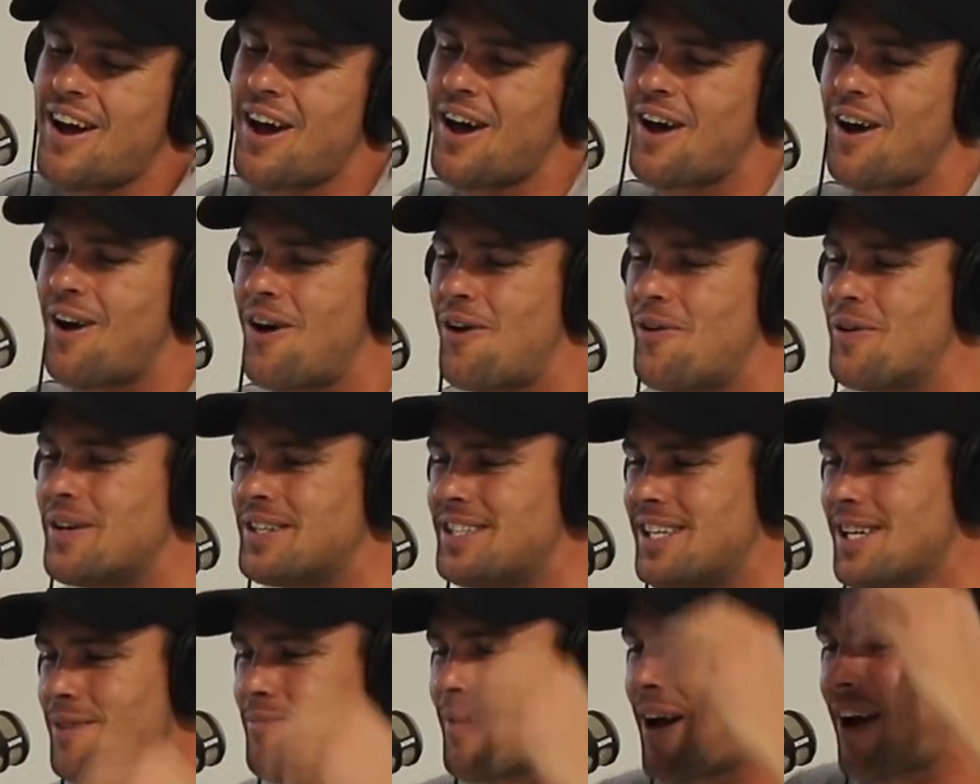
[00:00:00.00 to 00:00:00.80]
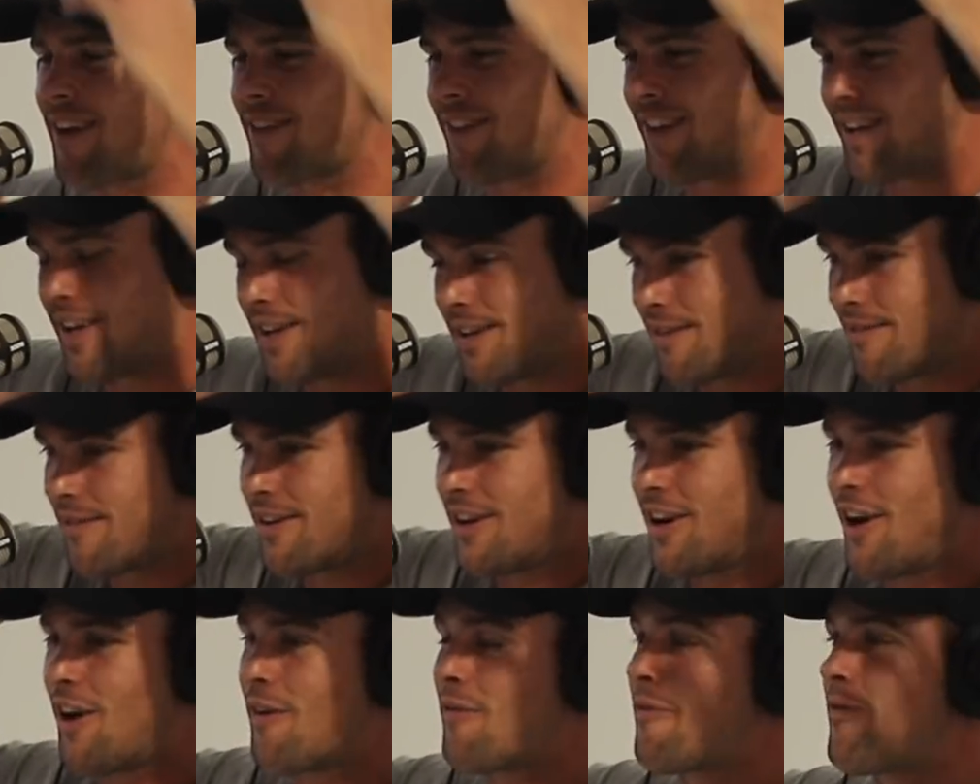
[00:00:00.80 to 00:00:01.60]
Yeah, I always think back thinking,
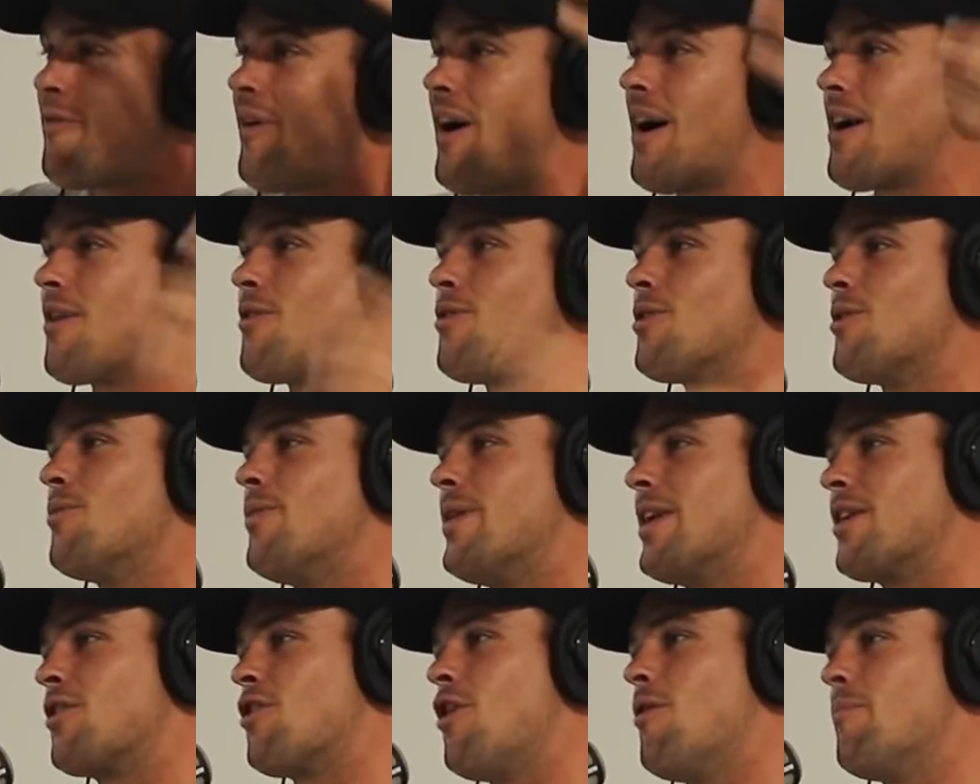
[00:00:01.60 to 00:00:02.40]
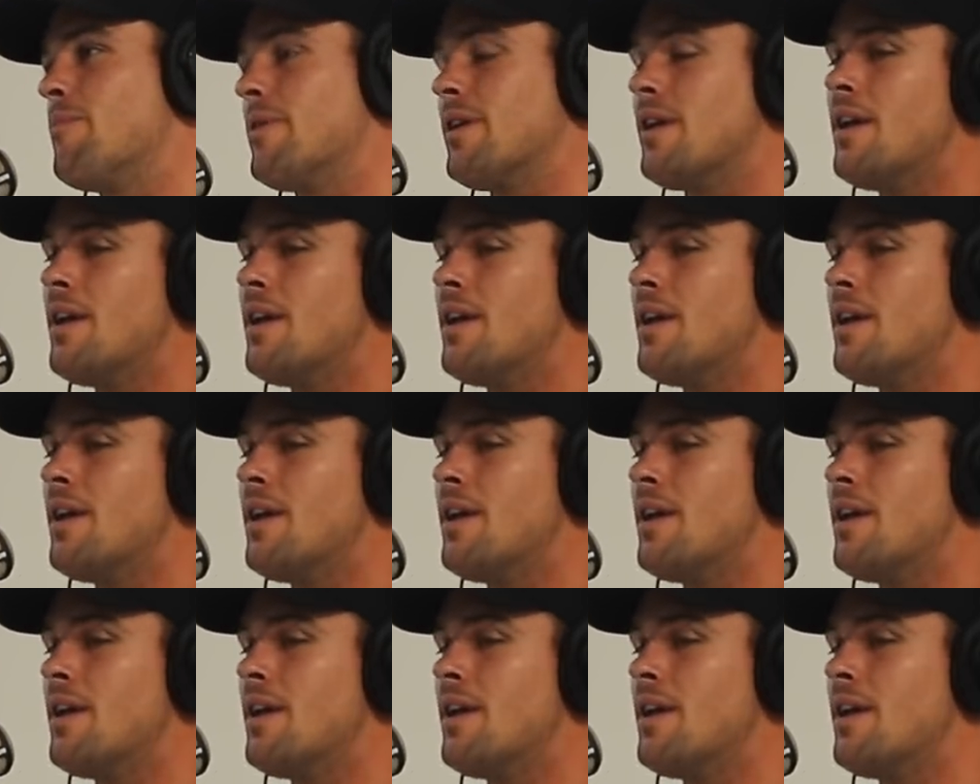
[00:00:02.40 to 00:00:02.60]
you know, fuck, could have won a comp.